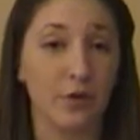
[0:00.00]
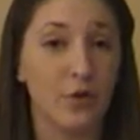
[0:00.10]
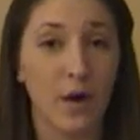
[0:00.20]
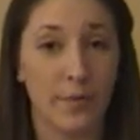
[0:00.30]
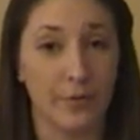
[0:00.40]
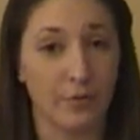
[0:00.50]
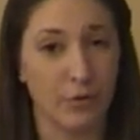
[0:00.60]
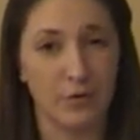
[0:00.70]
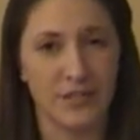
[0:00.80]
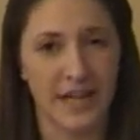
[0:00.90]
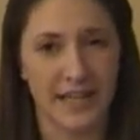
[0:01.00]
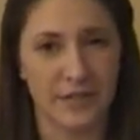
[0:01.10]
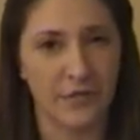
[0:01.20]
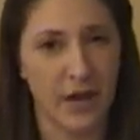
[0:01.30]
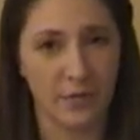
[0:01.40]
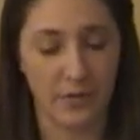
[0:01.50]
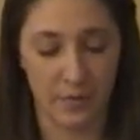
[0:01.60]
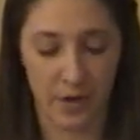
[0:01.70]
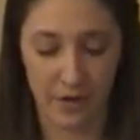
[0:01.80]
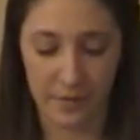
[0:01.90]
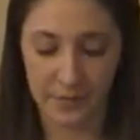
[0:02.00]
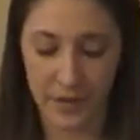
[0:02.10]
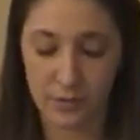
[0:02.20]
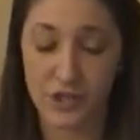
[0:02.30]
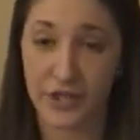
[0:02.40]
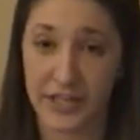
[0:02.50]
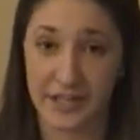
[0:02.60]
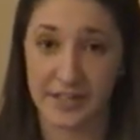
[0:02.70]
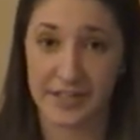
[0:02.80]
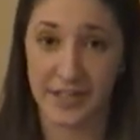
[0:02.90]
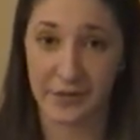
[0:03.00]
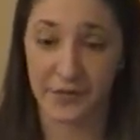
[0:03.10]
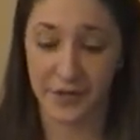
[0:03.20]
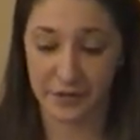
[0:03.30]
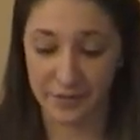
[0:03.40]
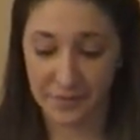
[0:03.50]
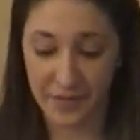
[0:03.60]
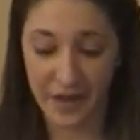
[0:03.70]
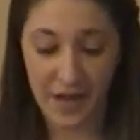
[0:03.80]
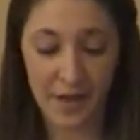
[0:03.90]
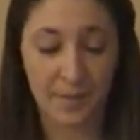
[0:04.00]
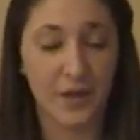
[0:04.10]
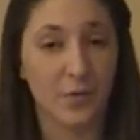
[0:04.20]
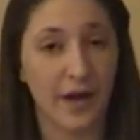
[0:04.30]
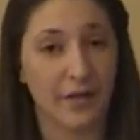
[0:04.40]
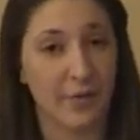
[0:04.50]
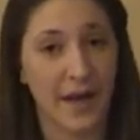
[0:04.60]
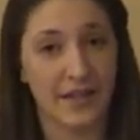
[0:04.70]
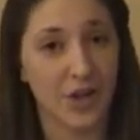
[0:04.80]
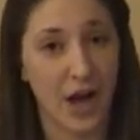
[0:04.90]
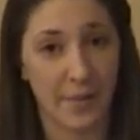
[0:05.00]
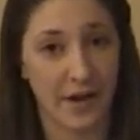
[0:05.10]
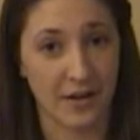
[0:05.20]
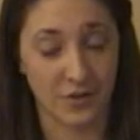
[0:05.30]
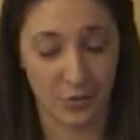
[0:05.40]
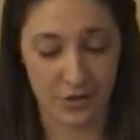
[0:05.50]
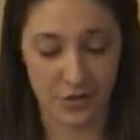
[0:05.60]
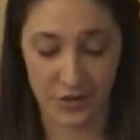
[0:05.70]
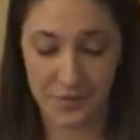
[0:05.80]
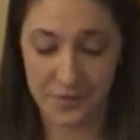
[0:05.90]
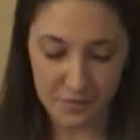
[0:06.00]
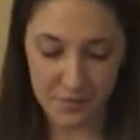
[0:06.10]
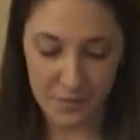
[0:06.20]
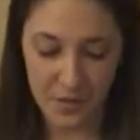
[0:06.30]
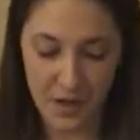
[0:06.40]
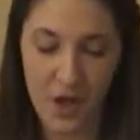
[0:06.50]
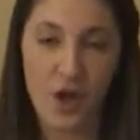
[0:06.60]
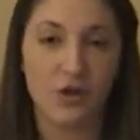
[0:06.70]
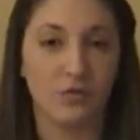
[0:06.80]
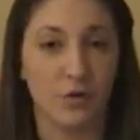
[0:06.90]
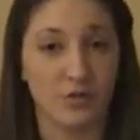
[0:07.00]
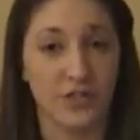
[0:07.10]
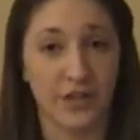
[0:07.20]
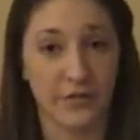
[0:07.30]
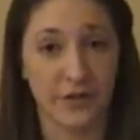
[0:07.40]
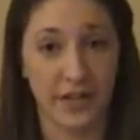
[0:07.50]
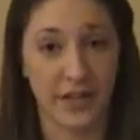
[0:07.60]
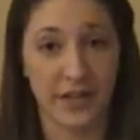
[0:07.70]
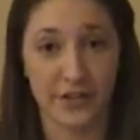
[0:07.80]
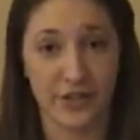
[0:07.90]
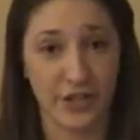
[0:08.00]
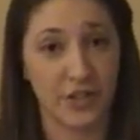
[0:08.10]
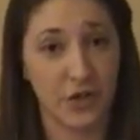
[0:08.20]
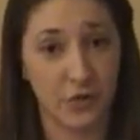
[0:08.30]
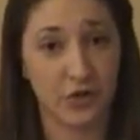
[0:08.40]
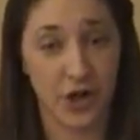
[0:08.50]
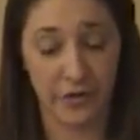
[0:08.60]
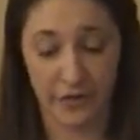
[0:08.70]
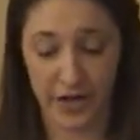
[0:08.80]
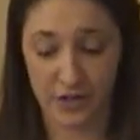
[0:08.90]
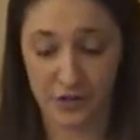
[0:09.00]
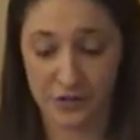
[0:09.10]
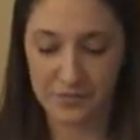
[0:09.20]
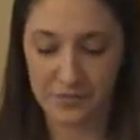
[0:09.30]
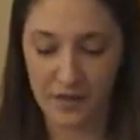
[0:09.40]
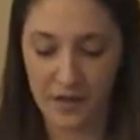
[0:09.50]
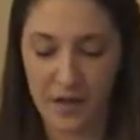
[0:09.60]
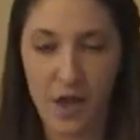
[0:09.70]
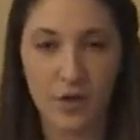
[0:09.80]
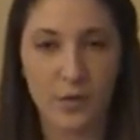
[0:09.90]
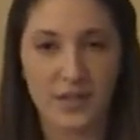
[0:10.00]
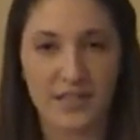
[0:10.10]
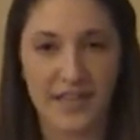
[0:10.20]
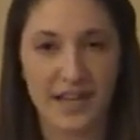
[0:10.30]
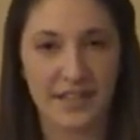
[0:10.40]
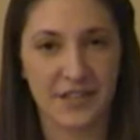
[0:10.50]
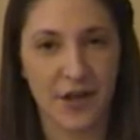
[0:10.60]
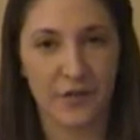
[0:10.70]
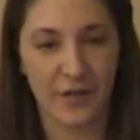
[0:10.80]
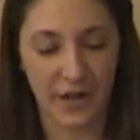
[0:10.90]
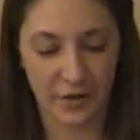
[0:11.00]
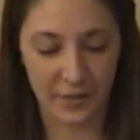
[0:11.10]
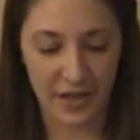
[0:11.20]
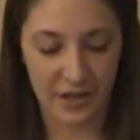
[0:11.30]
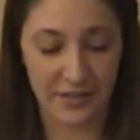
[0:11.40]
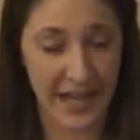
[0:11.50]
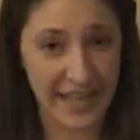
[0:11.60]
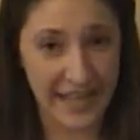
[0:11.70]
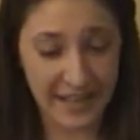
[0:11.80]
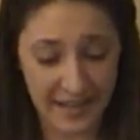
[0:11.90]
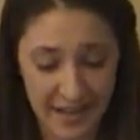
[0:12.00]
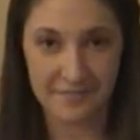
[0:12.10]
blew up while Rhodes' eyes followed the ball, which landed in center field. Meanwhile, the bat tomahawked towards her. Rhodes suffered a concussion and 2 jaw fractures. What's next? A fan or player dying?